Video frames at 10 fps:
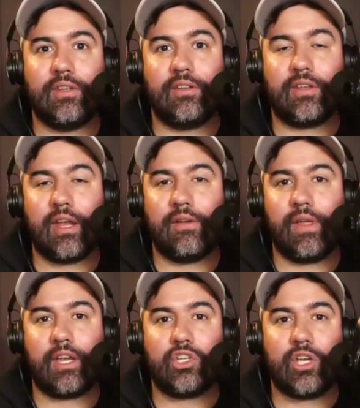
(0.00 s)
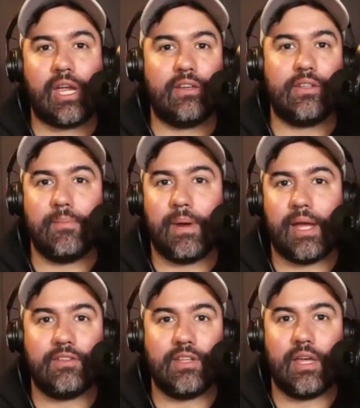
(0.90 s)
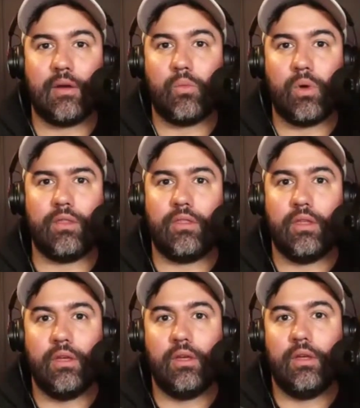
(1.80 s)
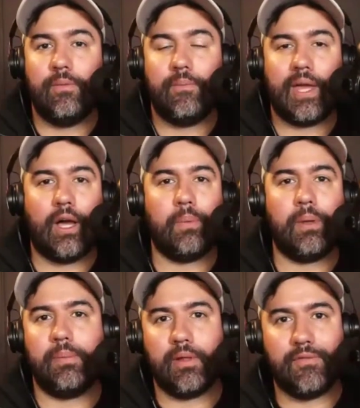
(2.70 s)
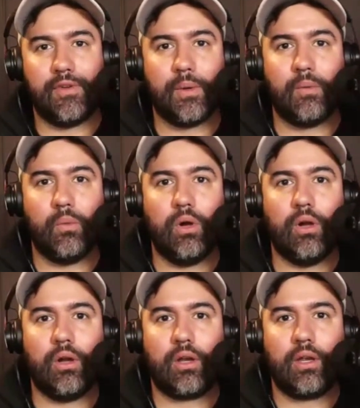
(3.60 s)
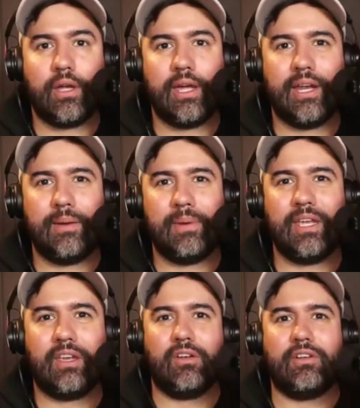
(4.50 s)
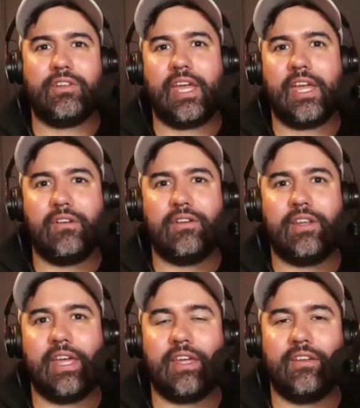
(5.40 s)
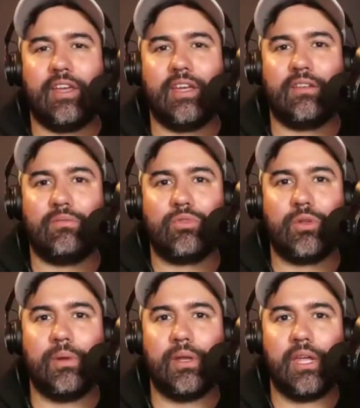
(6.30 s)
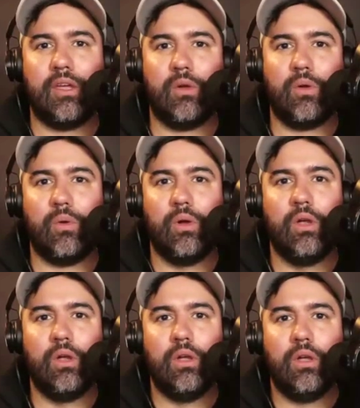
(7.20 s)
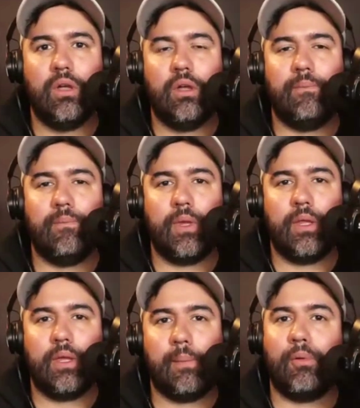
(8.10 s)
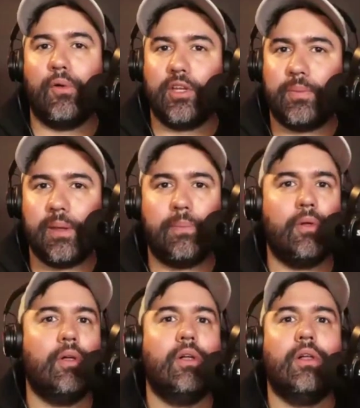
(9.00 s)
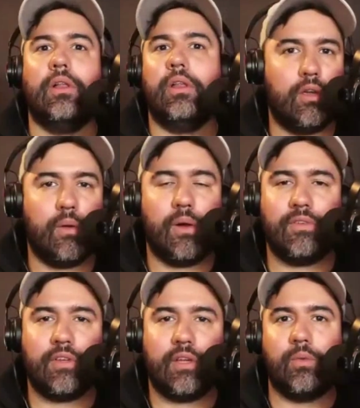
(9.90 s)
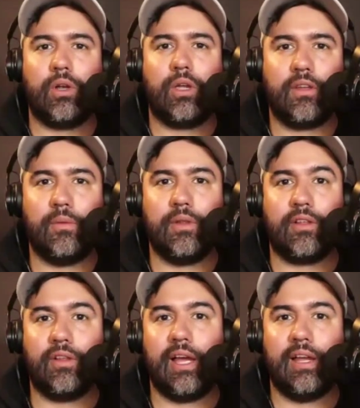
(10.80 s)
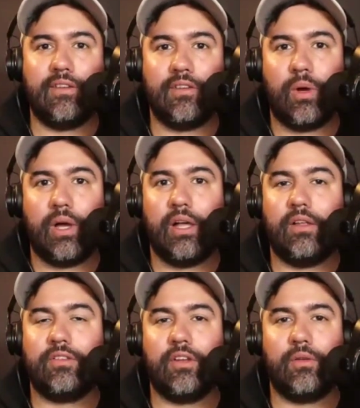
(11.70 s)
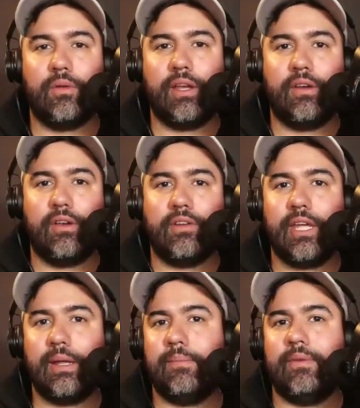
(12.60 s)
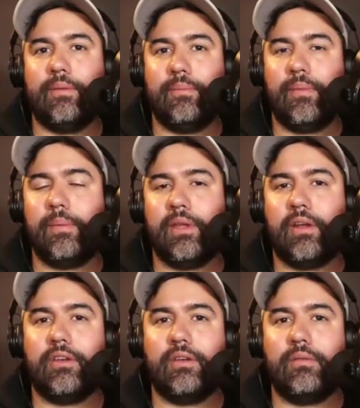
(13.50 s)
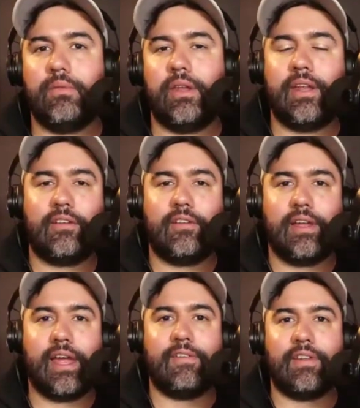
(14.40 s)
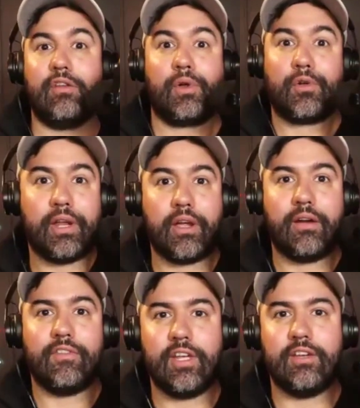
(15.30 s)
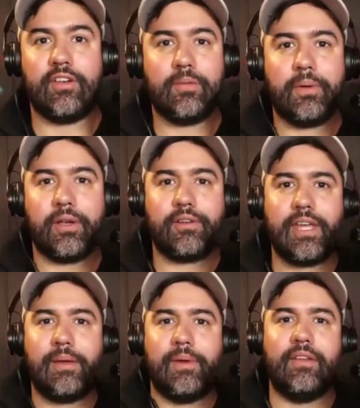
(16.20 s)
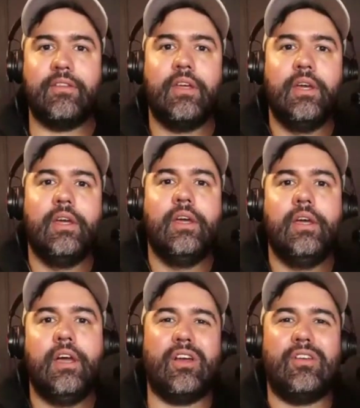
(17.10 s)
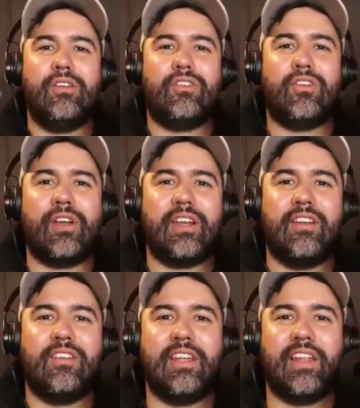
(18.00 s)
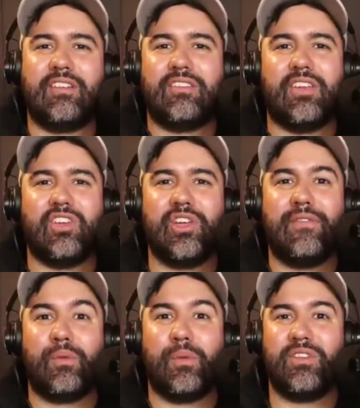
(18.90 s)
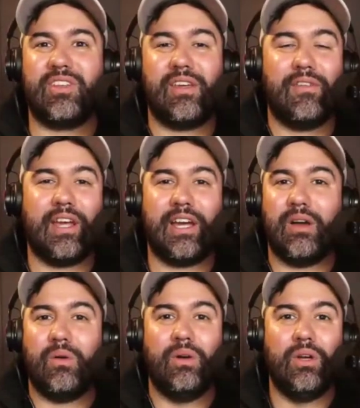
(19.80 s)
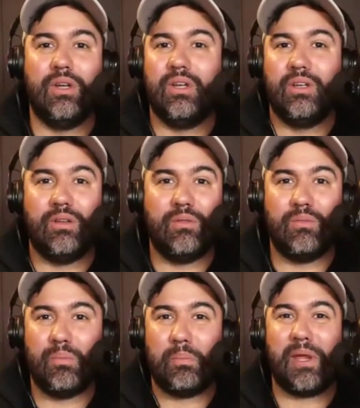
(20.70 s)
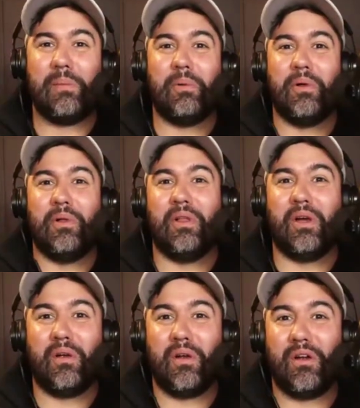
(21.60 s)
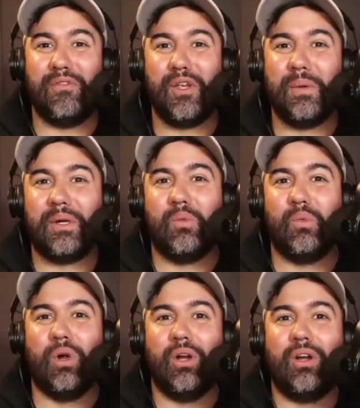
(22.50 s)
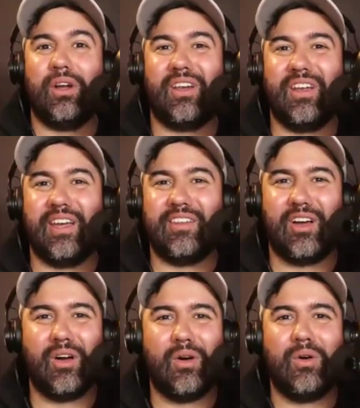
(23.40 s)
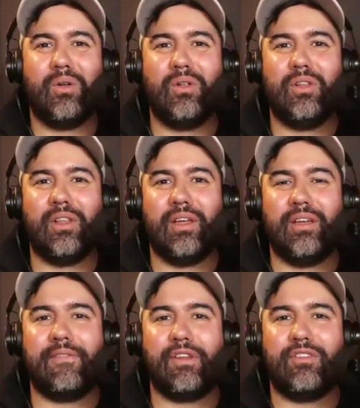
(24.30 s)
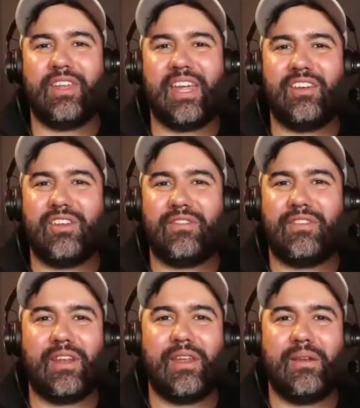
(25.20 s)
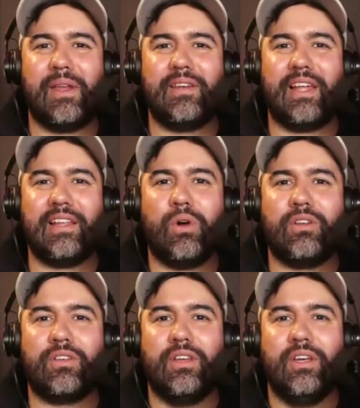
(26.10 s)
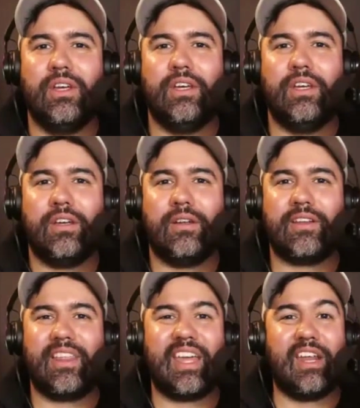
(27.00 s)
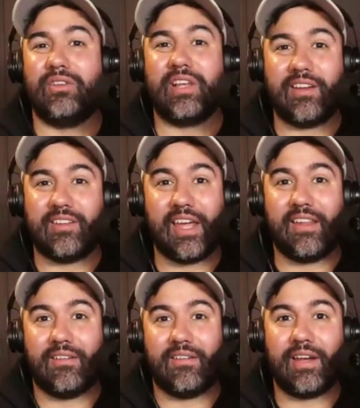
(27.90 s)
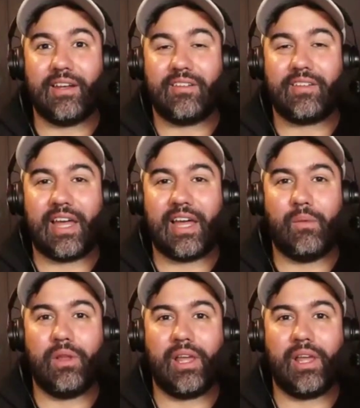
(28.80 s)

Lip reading: these kind of like changes in mindset with how people are viewing work. And I'd be curious to get your take as like somebody who employs people. You obviously are working with clients as well. So I know your teams, maybe you're not necessarily having the recruiting conversations, but your team is. Are you starting to see like just a shift with just even how people are viewing work as a whole? Have you seen shifts in mentality? Because I think it all ties together, right? It's just how we're